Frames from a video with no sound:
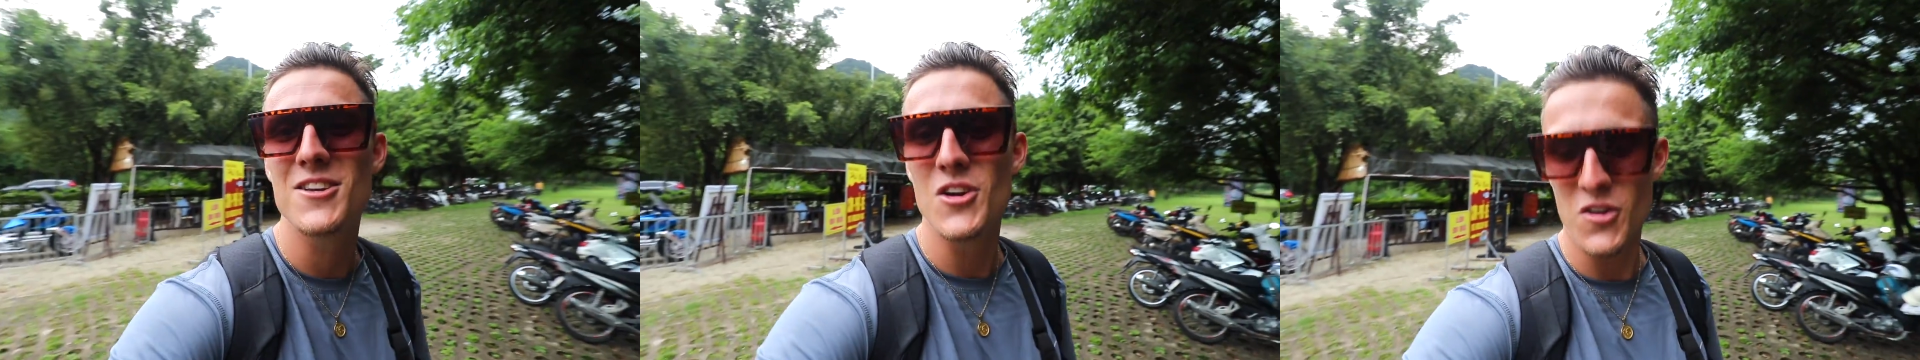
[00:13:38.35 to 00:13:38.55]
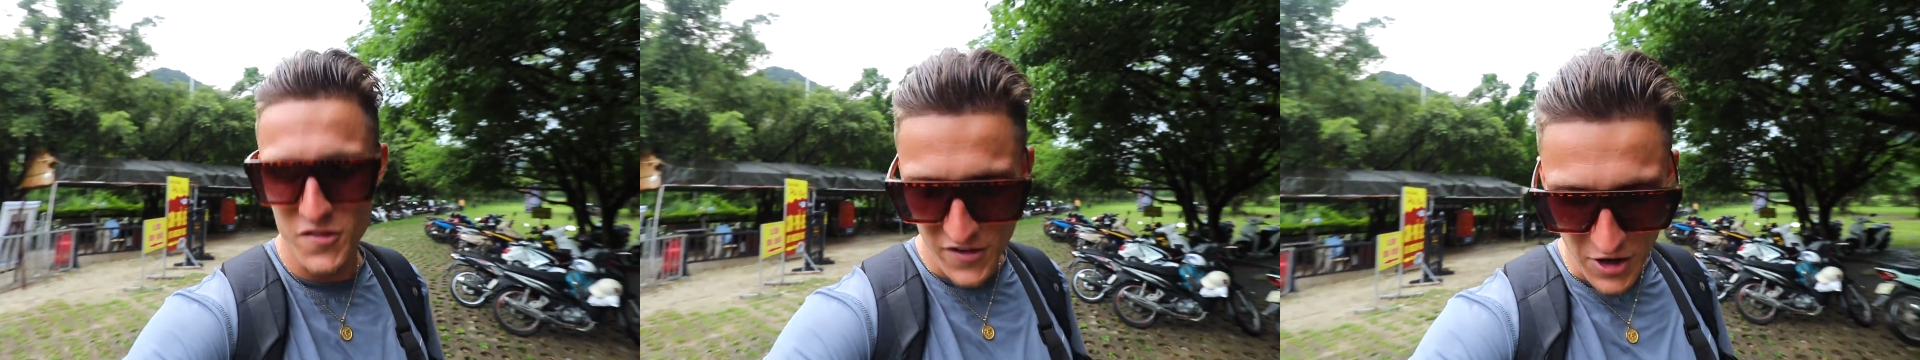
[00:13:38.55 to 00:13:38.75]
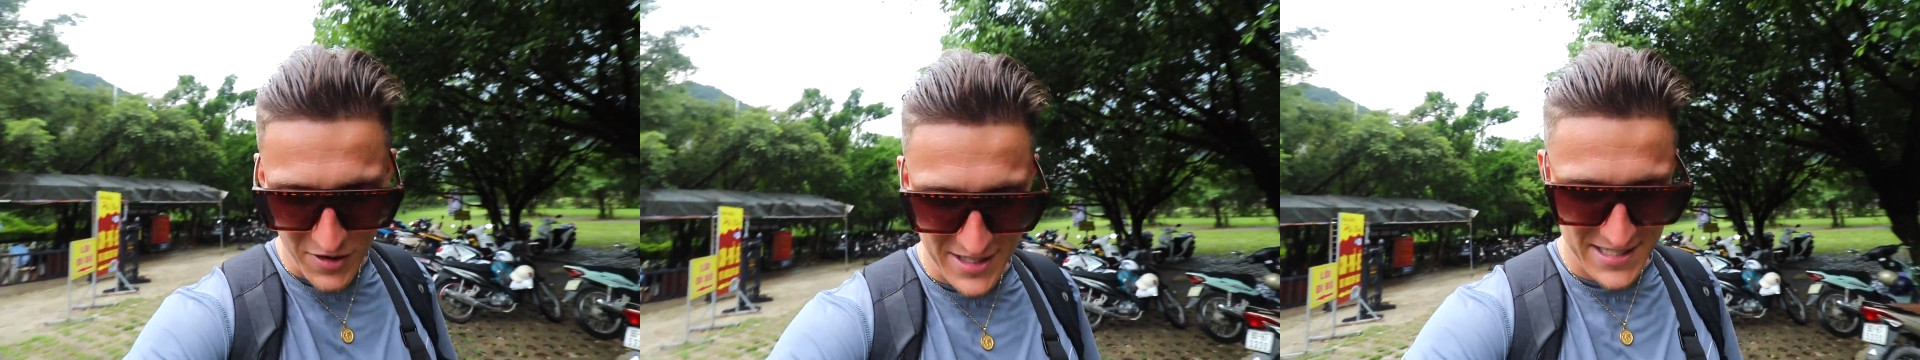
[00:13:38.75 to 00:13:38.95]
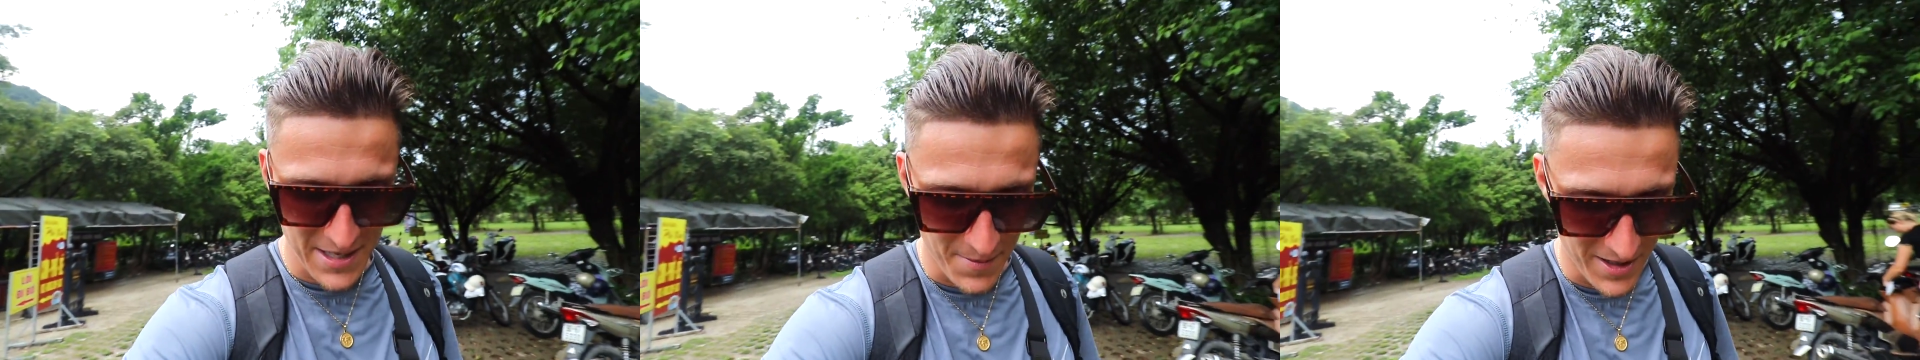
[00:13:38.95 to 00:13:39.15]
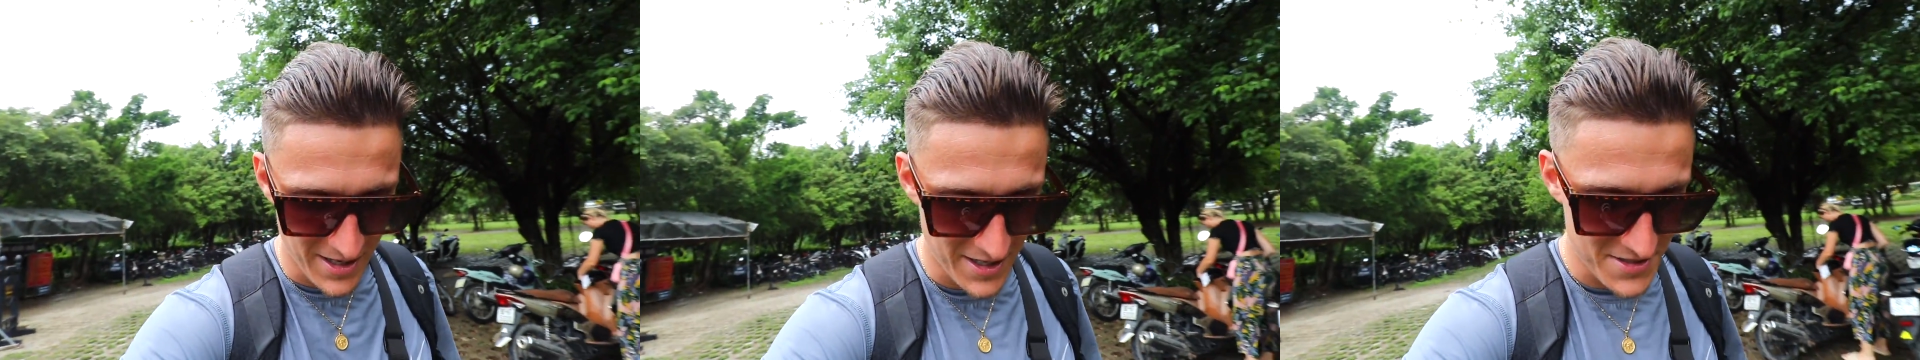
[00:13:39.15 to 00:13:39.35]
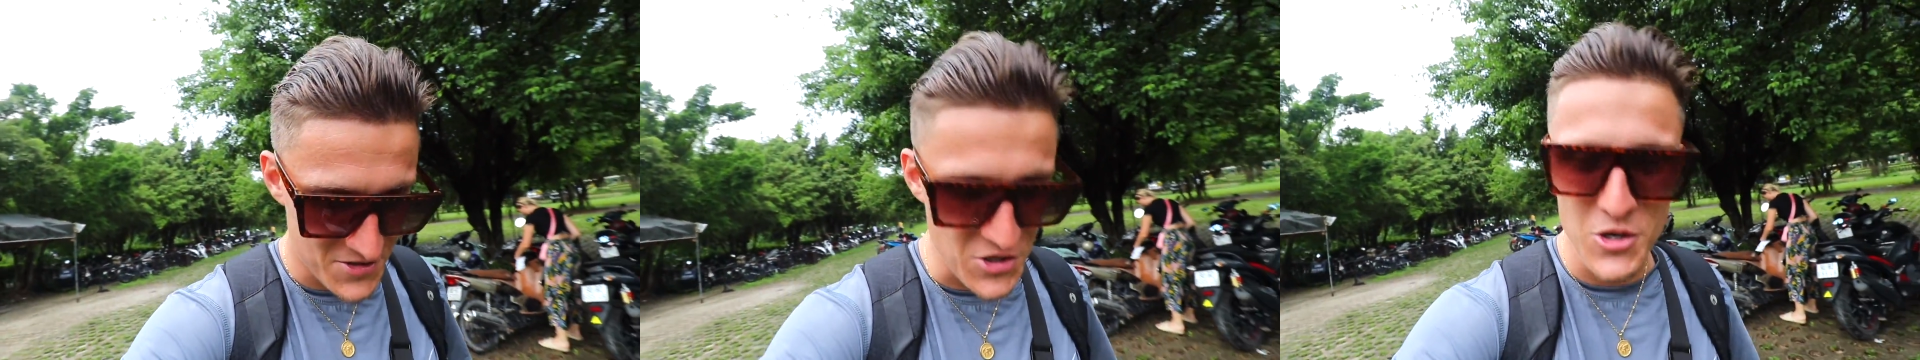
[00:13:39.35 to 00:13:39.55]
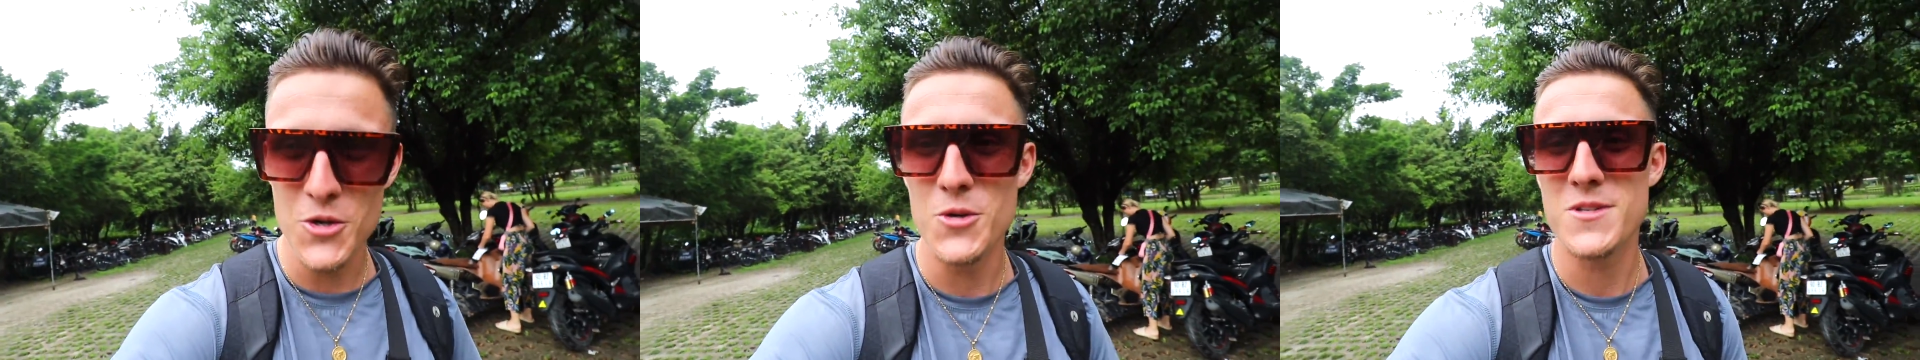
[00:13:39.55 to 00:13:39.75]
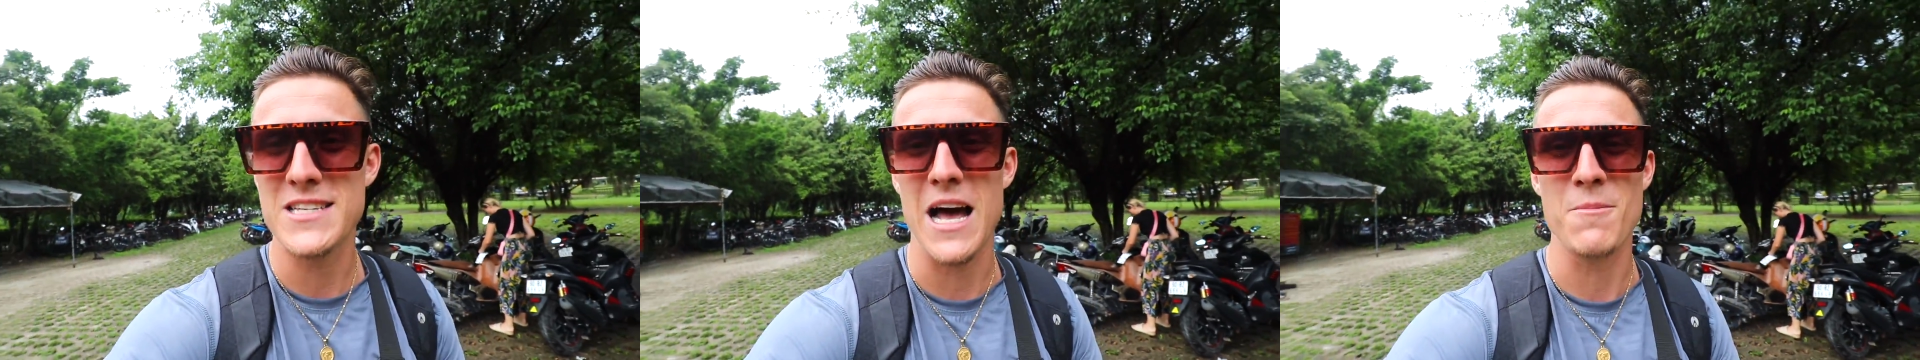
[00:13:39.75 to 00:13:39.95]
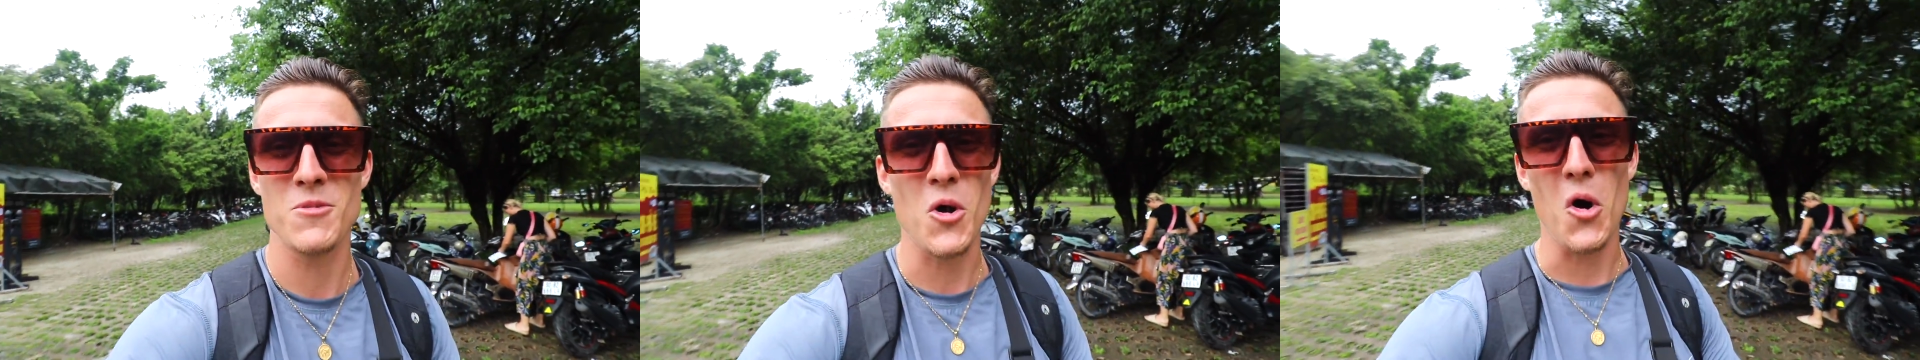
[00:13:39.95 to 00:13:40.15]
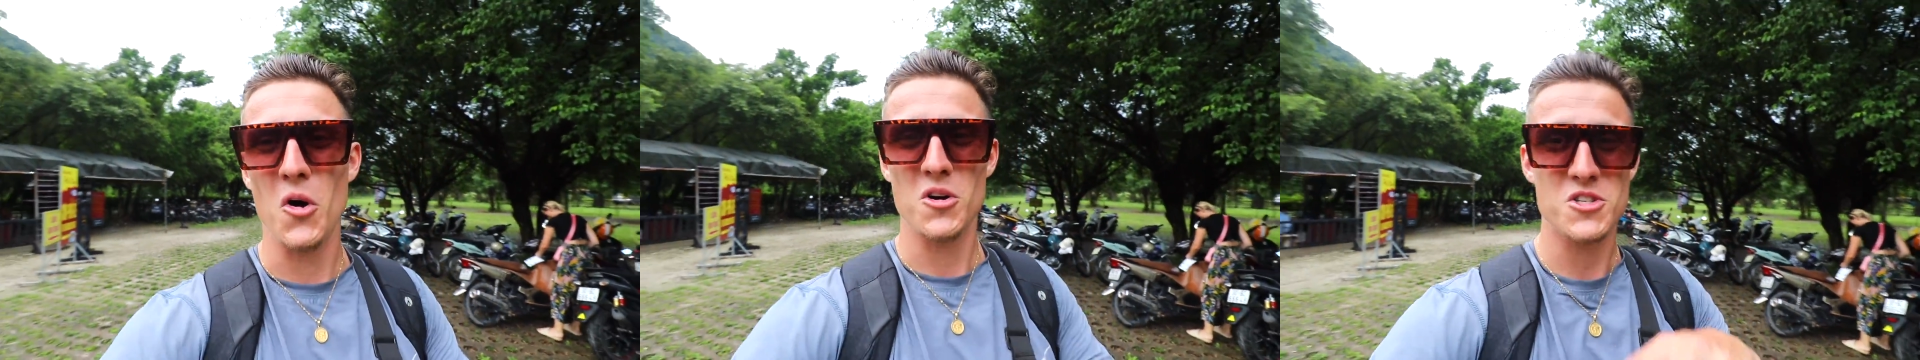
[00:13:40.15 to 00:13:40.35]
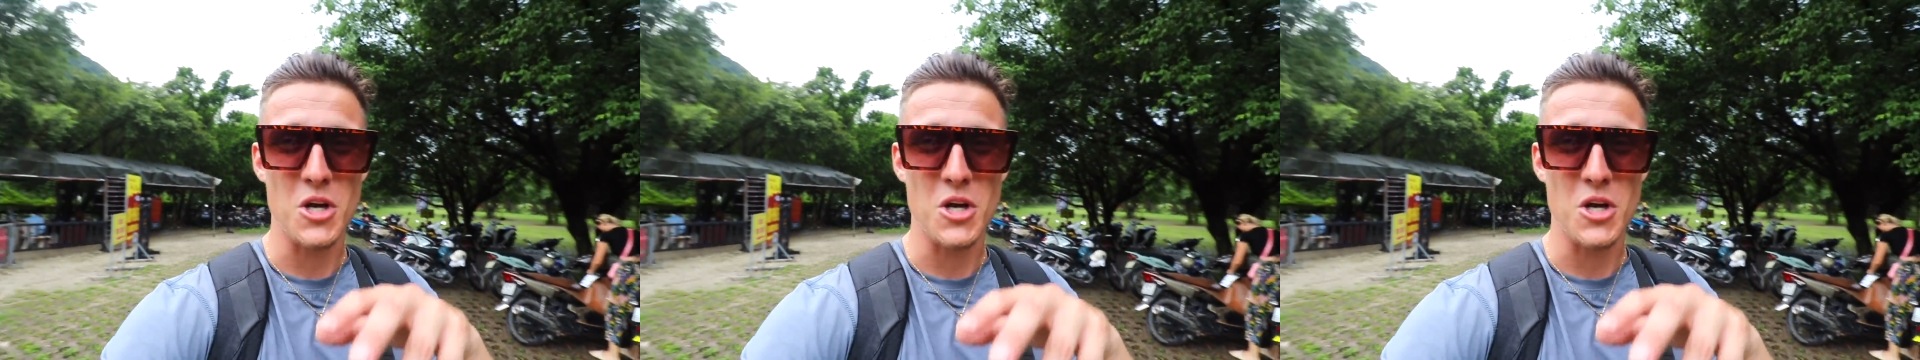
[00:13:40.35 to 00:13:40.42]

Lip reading: look very similar to Tam Kok,